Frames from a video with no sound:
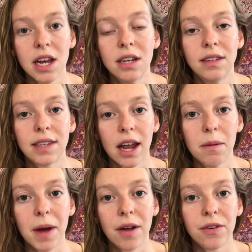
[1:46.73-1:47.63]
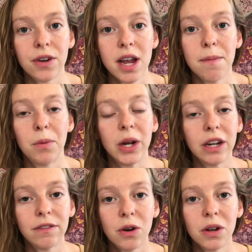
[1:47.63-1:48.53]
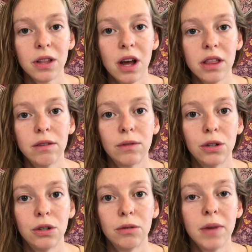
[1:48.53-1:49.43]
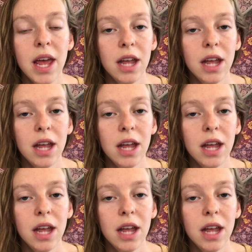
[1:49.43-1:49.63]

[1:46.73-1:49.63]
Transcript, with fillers: Set a boundary, put your phone in the other room,